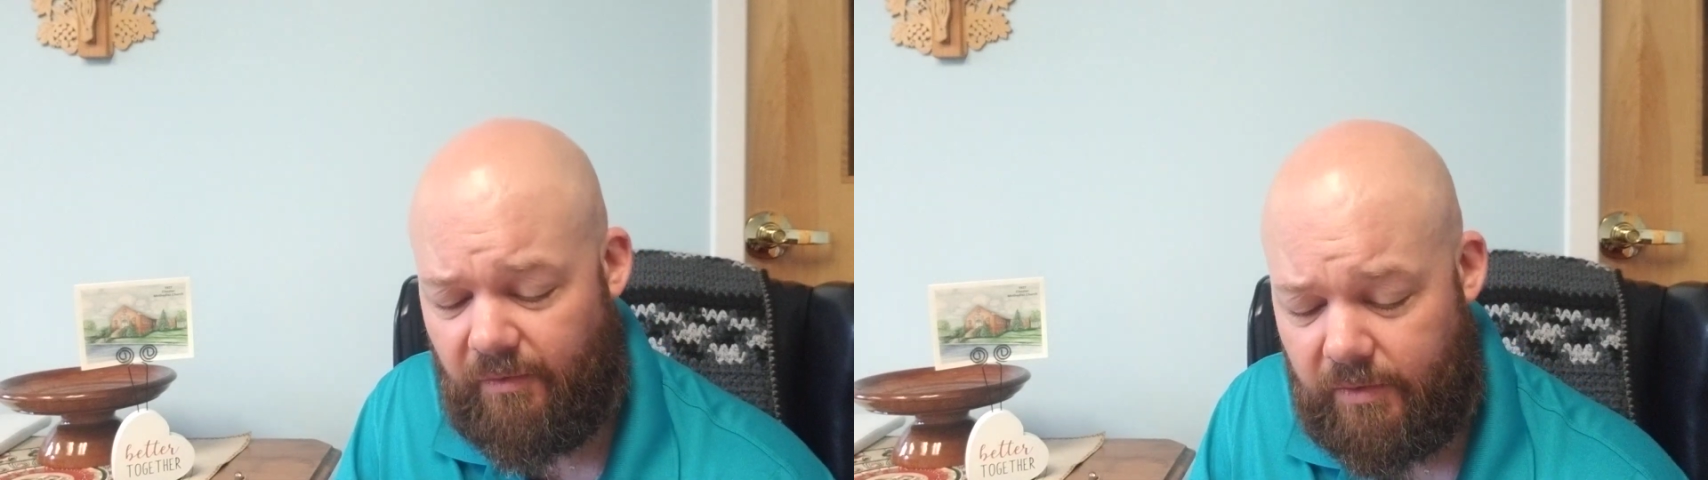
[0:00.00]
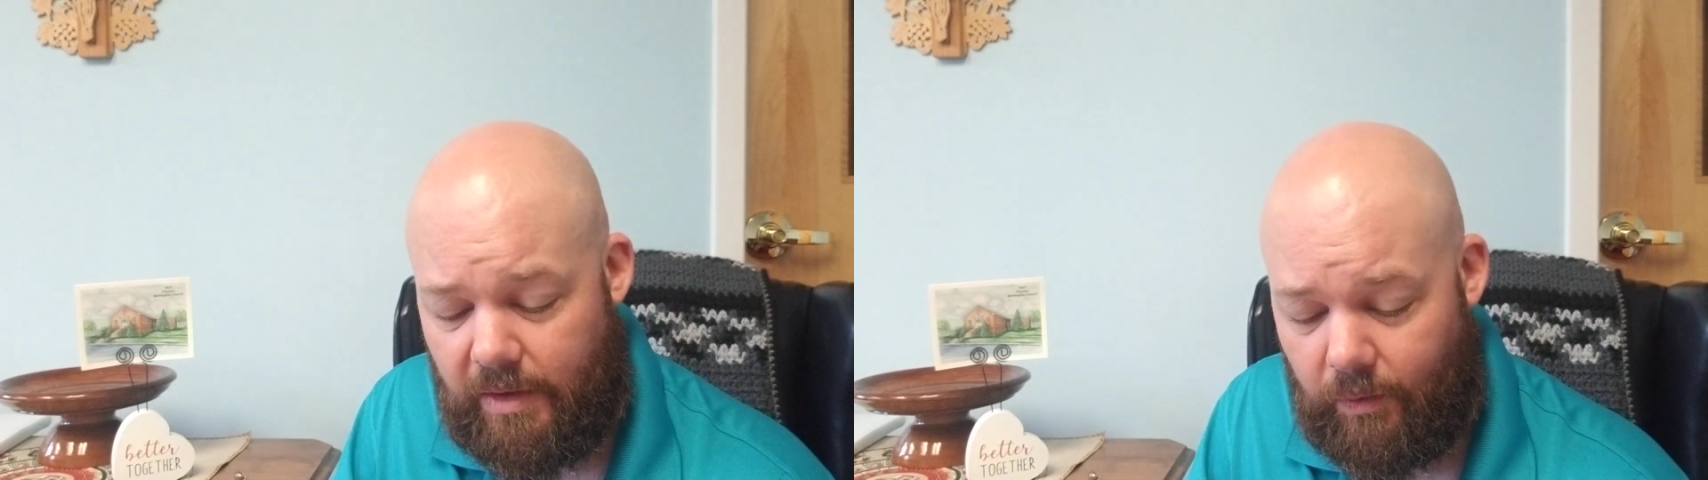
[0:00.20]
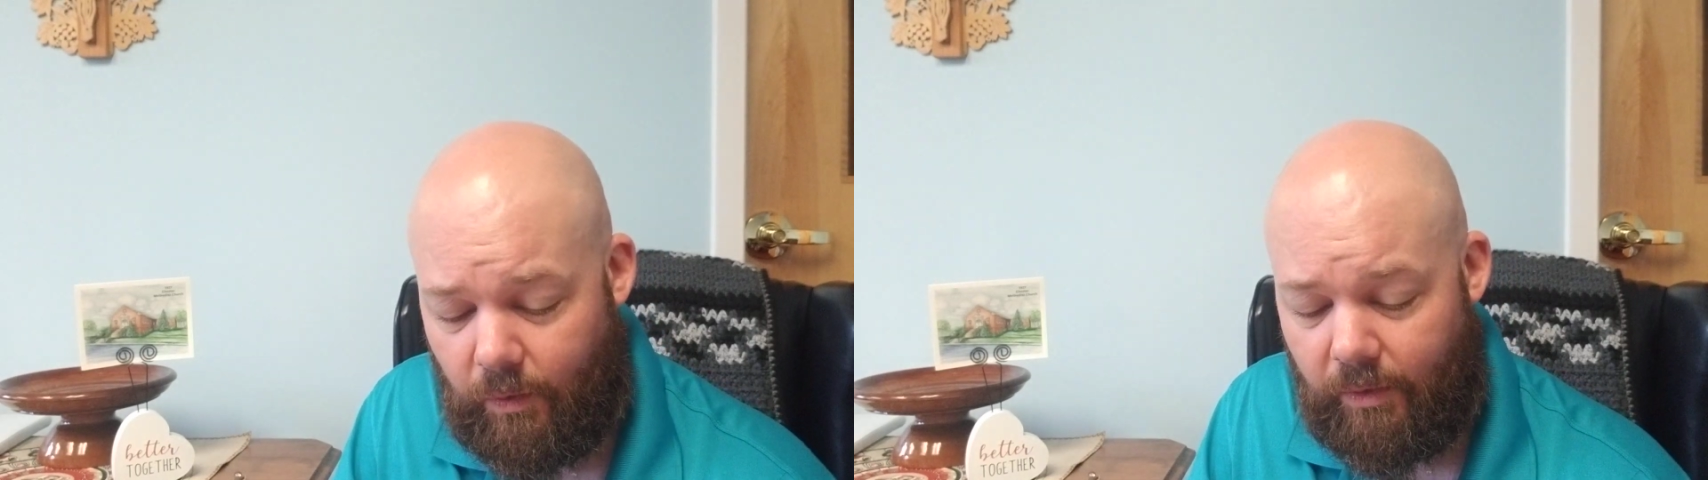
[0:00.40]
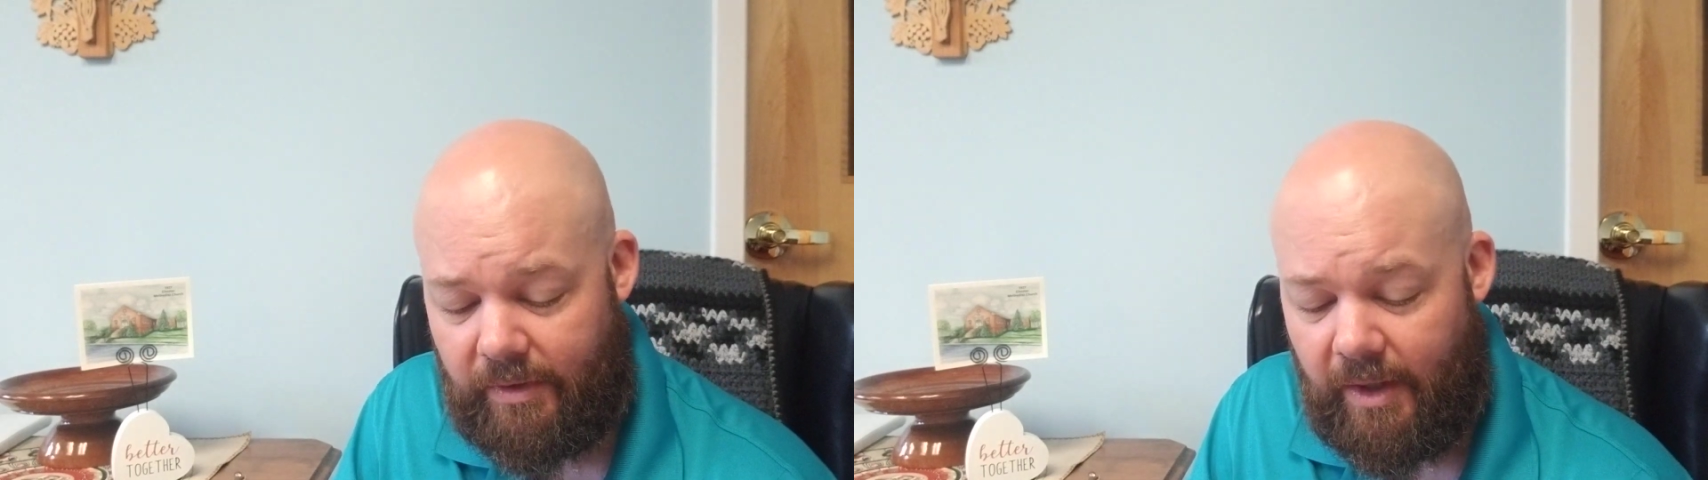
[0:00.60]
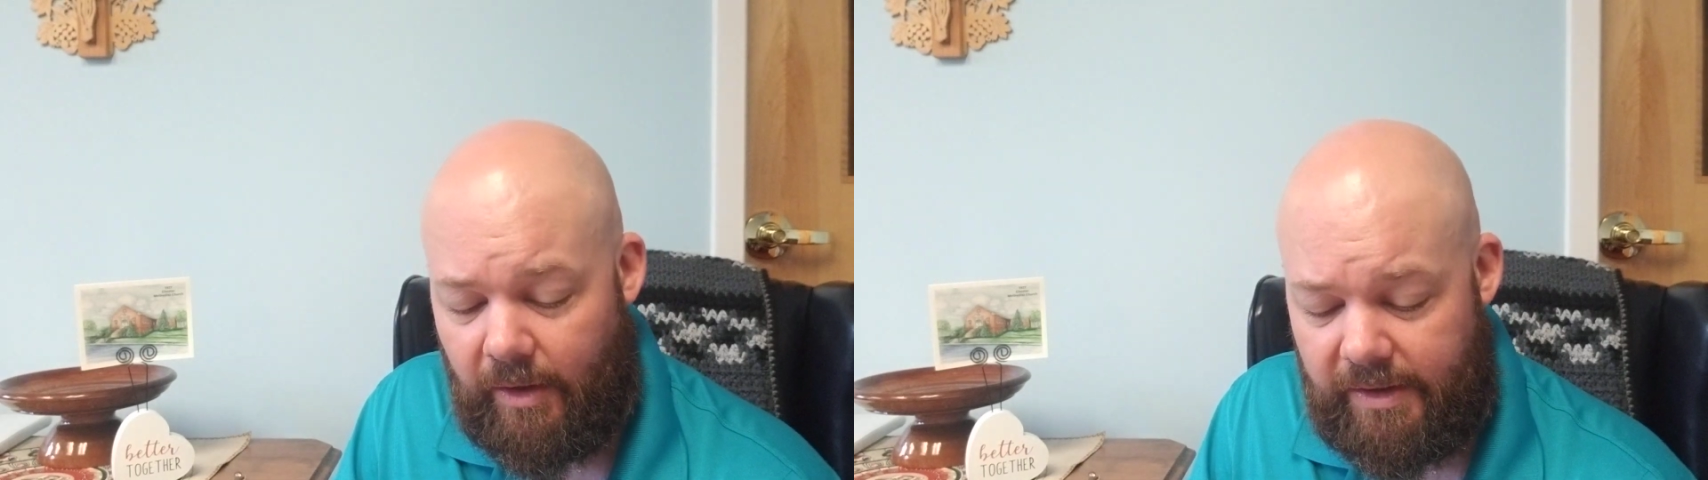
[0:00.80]
for the
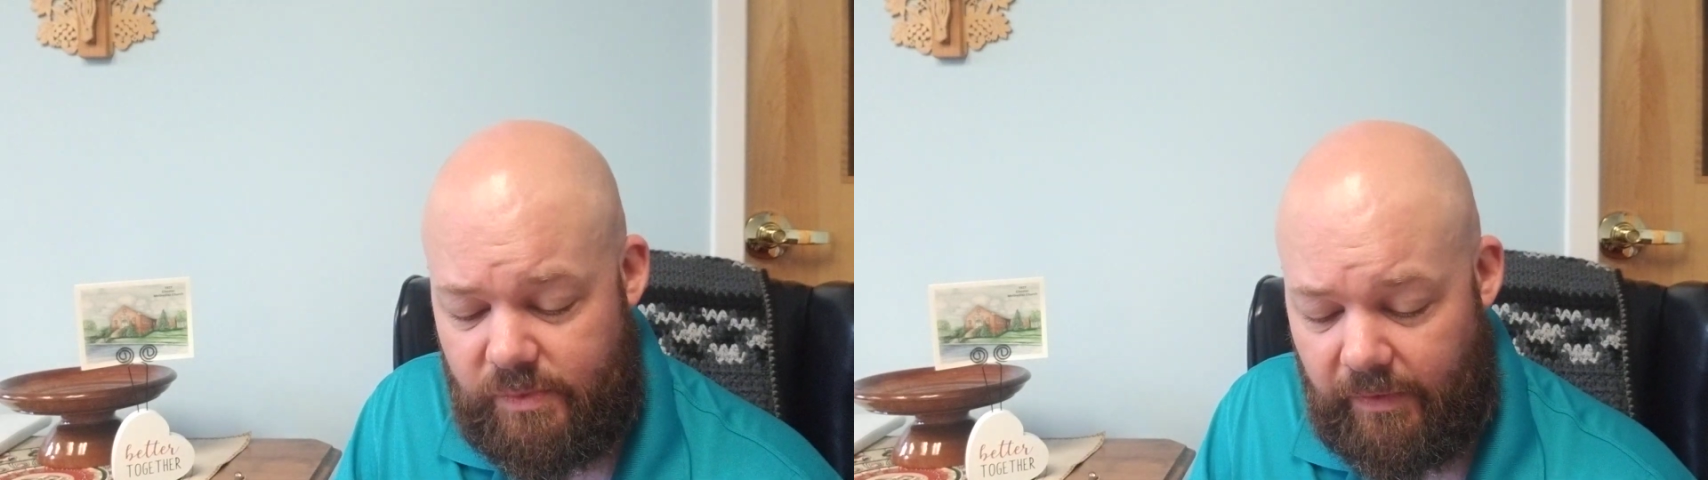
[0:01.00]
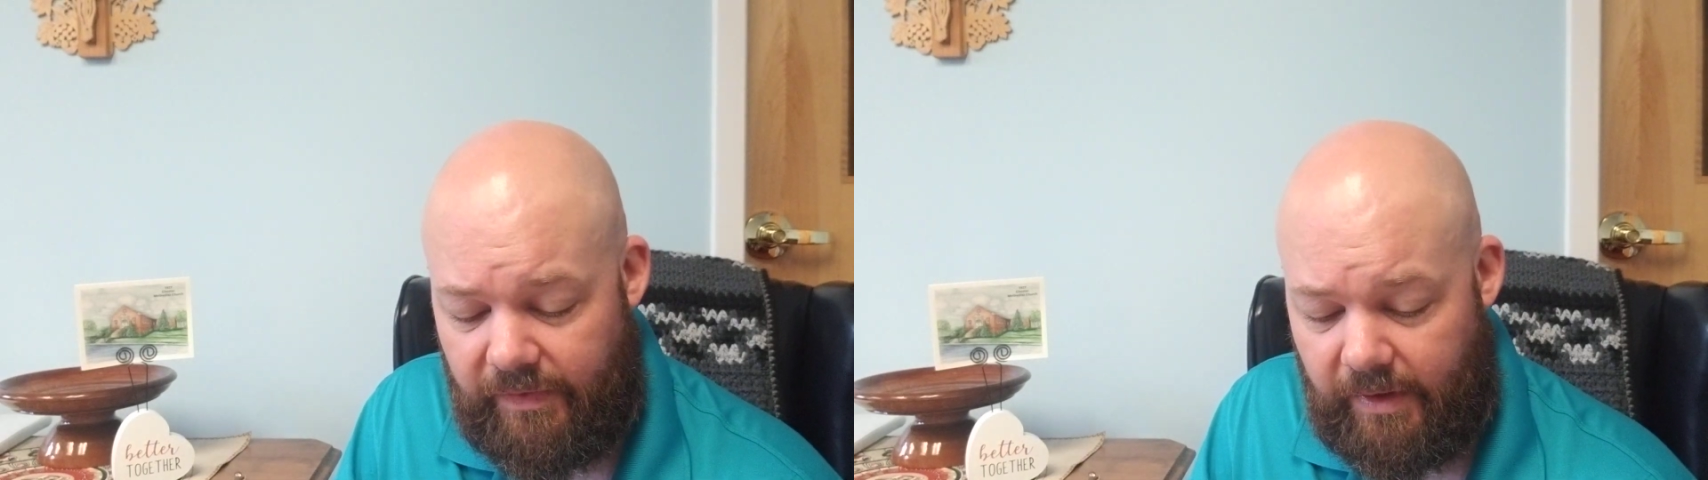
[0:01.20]
Lord is with